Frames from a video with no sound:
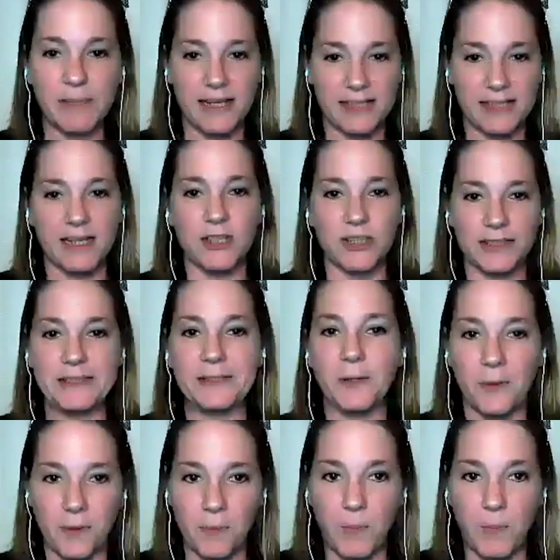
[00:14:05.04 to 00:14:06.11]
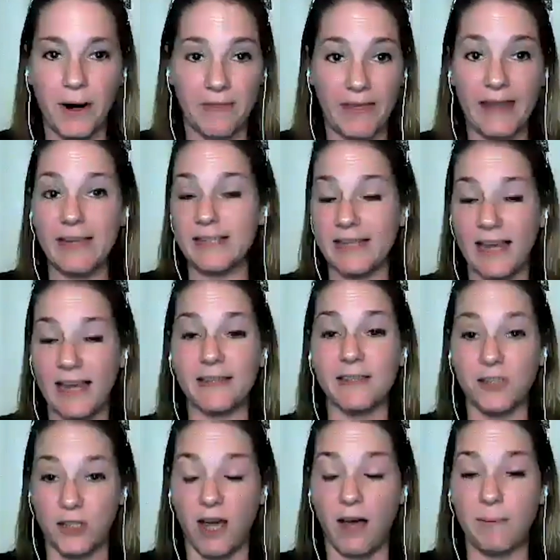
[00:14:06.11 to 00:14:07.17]
I essentially told them where they could take the
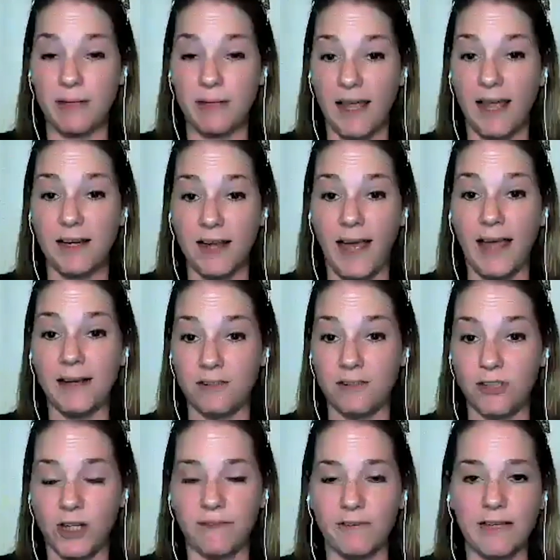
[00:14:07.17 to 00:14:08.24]
job and, and, and shove